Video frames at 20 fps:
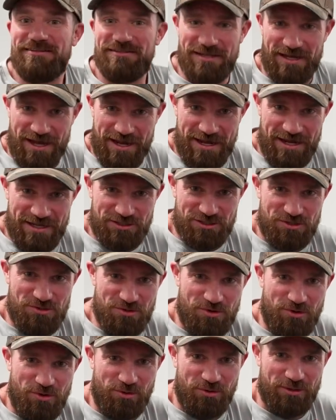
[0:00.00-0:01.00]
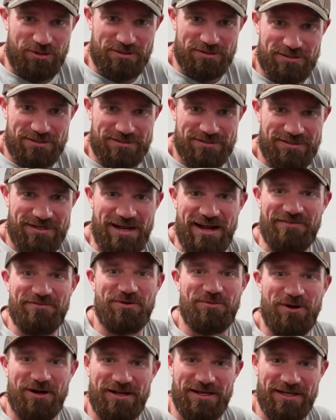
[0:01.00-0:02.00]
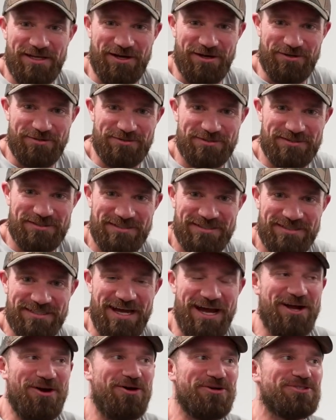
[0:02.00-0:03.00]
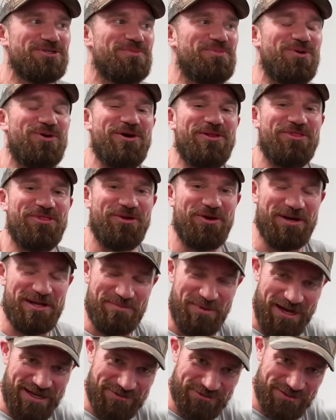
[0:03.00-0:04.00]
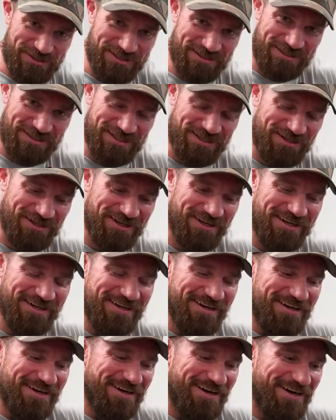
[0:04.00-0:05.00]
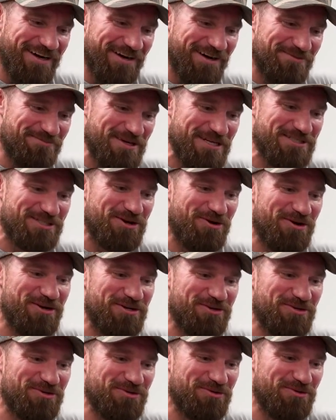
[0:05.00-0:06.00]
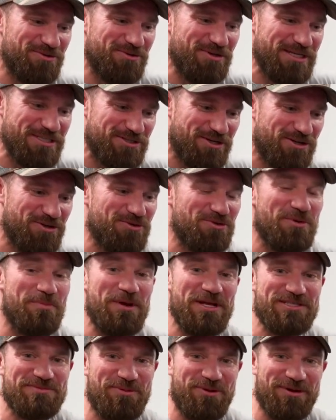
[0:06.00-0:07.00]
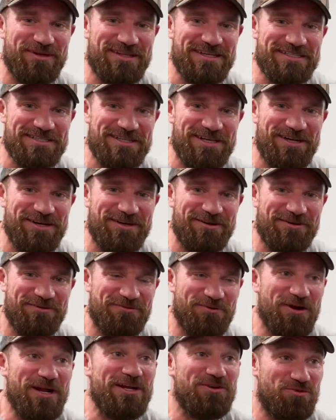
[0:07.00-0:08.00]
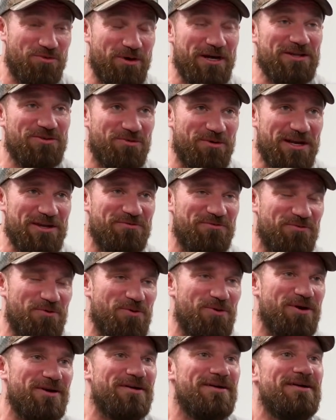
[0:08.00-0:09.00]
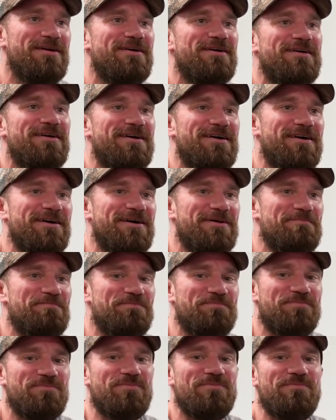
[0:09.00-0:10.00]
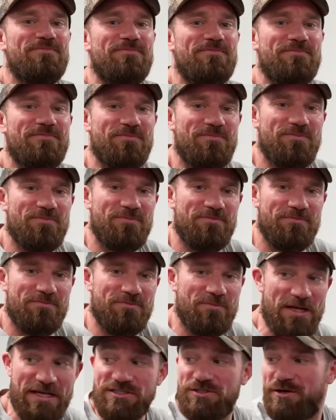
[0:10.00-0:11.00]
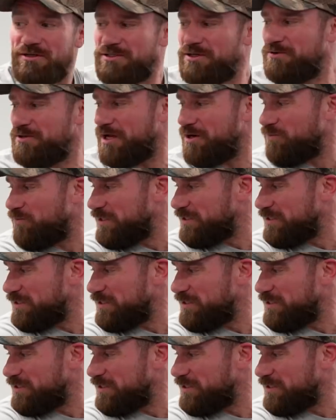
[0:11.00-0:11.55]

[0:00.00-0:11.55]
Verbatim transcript: Ty has two coolers everywhere he goes. Ty also put on 30 pounds this year. Um, he's going to he's going to do the Pittsburgh this year for, in 2024. Um, he's also young.